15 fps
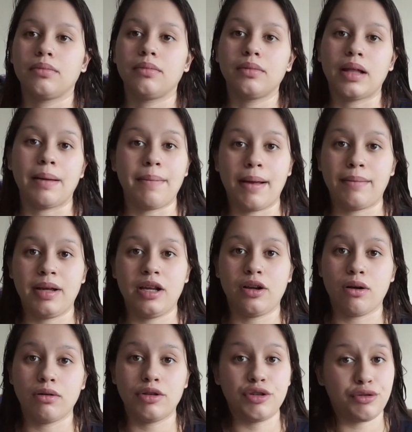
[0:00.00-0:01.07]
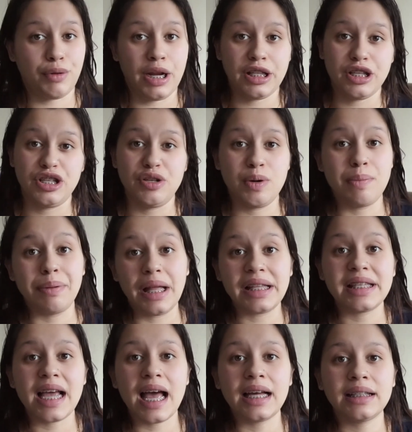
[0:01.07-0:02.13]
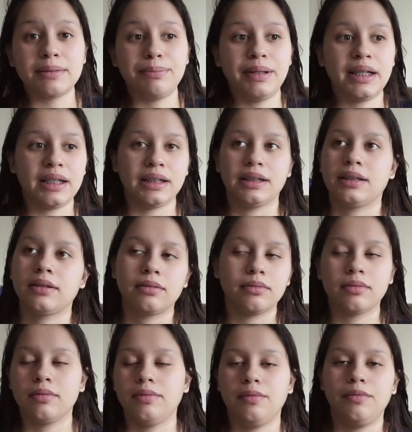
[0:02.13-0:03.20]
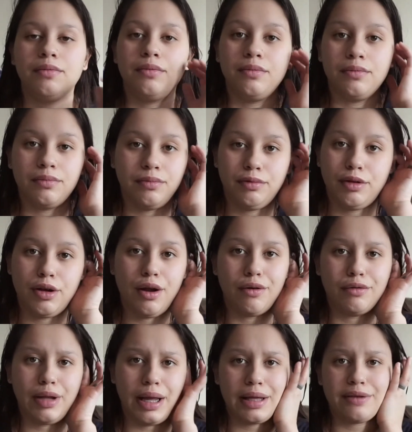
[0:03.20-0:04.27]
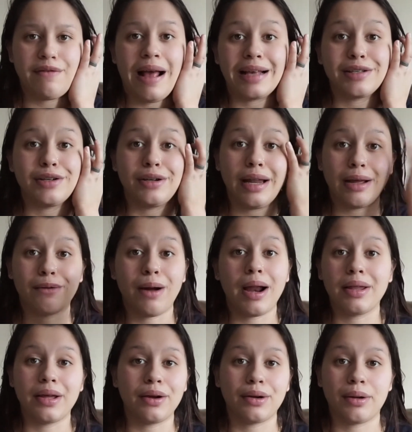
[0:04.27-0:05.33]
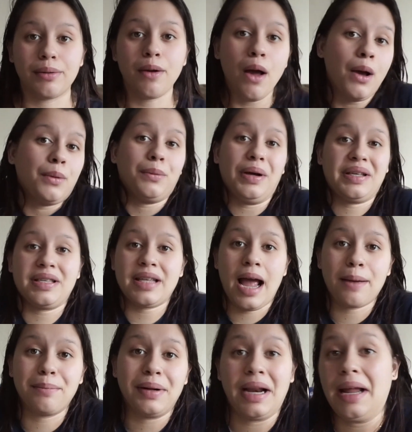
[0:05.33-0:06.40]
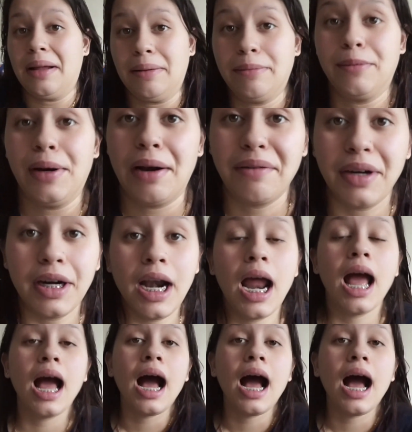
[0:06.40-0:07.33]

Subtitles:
they made me go straight to do a blood test because, you know, like, it's faster. Like, why are they gonna waste time? But whatever.